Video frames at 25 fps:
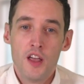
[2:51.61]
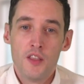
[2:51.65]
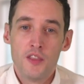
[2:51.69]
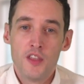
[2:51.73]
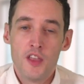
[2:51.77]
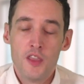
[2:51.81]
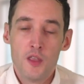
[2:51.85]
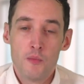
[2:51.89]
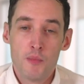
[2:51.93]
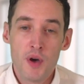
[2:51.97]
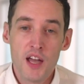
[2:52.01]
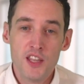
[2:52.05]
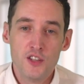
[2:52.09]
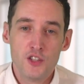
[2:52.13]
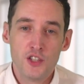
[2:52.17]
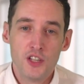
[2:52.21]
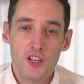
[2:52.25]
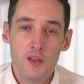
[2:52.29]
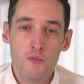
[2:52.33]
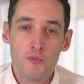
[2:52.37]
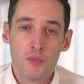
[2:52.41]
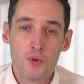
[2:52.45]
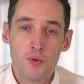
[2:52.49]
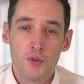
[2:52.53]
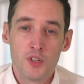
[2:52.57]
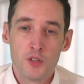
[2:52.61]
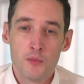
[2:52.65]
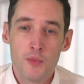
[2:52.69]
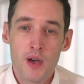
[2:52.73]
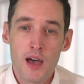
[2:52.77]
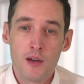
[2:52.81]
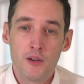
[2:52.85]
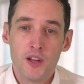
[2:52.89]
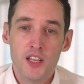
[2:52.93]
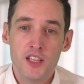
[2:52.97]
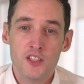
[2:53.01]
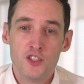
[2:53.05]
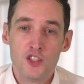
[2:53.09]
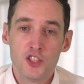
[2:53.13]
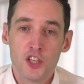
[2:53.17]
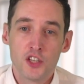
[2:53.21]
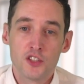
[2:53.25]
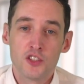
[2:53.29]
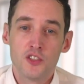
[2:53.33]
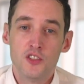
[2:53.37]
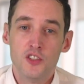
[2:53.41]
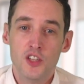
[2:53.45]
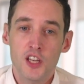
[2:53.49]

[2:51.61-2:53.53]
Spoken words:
then the pension input amount is just